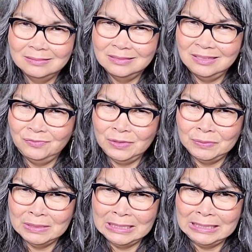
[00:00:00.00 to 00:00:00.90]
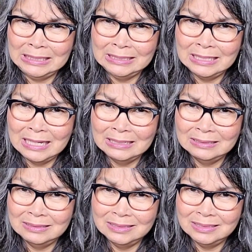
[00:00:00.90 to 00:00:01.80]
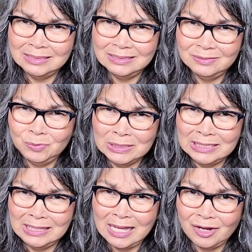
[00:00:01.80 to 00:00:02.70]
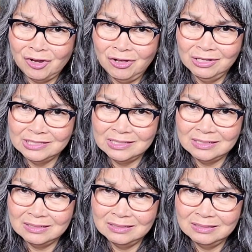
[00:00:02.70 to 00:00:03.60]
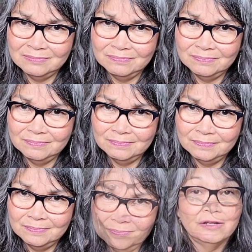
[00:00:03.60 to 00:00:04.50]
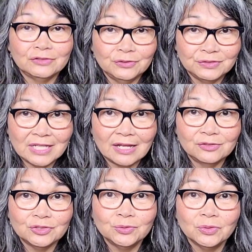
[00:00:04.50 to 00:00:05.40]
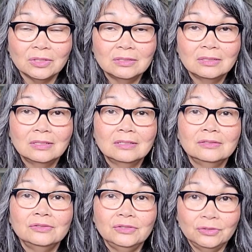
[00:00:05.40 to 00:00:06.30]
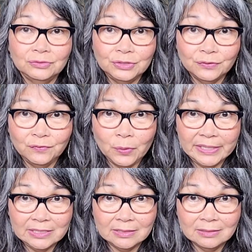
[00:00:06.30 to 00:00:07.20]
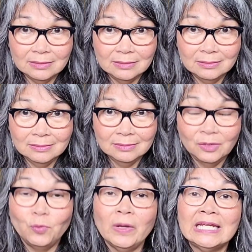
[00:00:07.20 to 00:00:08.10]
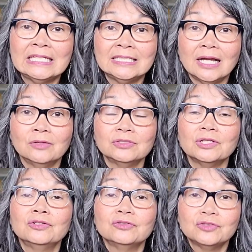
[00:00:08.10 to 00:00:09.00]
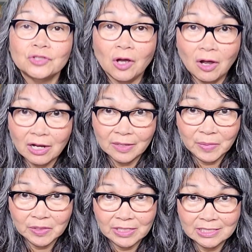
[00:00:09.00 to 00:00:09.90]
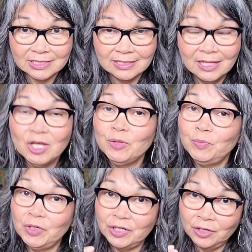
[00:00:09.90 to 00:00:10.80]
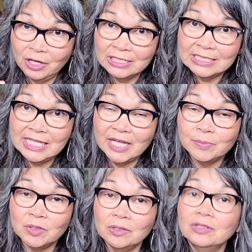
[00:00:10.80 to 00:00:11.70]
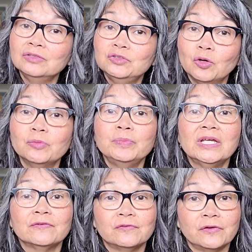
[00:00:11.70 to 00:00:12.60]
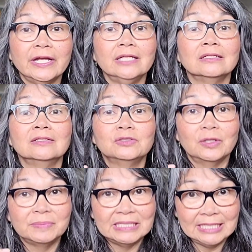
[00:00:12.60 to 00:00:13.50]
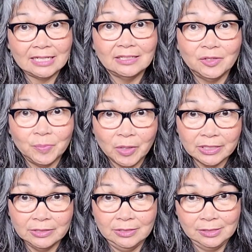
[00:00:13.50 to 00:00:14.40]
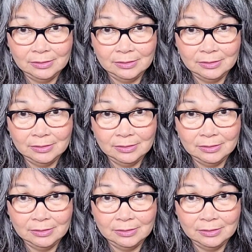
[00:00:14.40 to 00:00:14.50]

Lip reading: "Did we really need that? What did that cost?" There's your second tool. Use your voice. When in doubt, talk about it. Put it on the table. Don't be afraid to upset your partner.